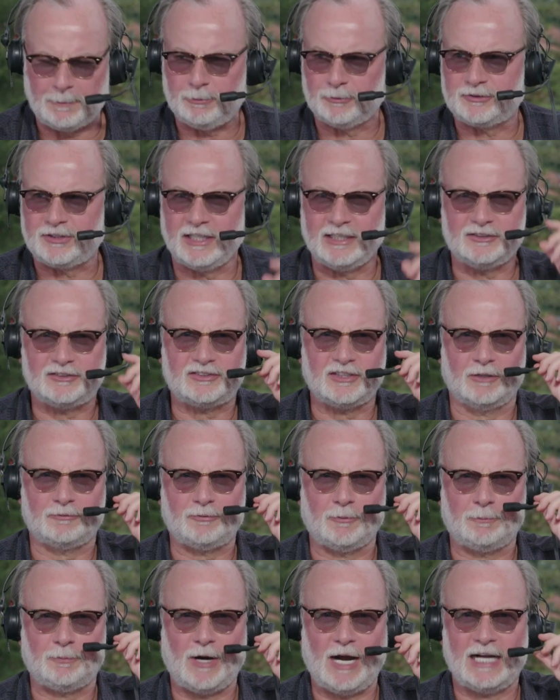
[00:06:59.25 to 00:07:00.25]
a couple things uh,
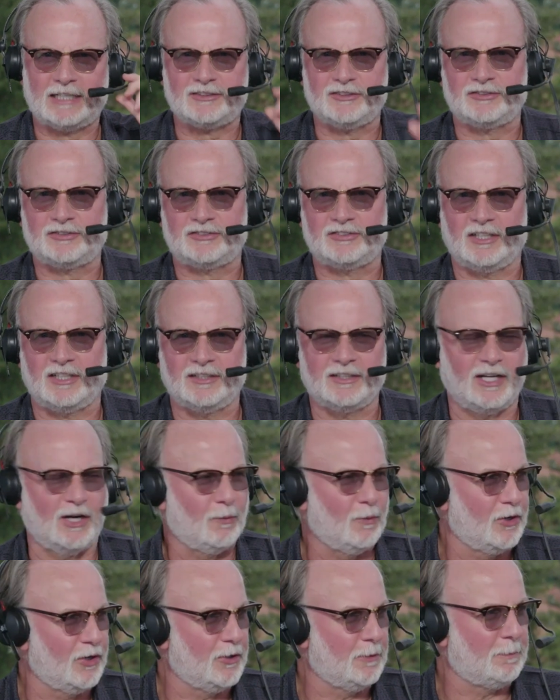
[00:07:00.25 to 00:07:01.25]
from practice uh, that
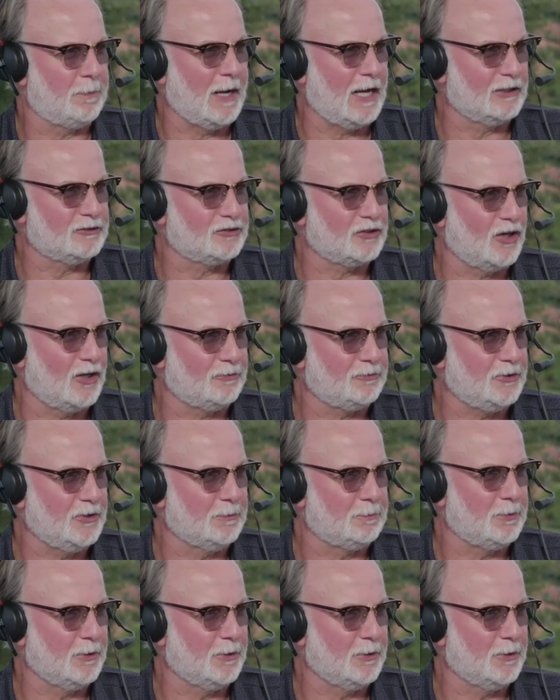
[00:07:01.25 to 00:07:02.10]
I wanted to bounce off you,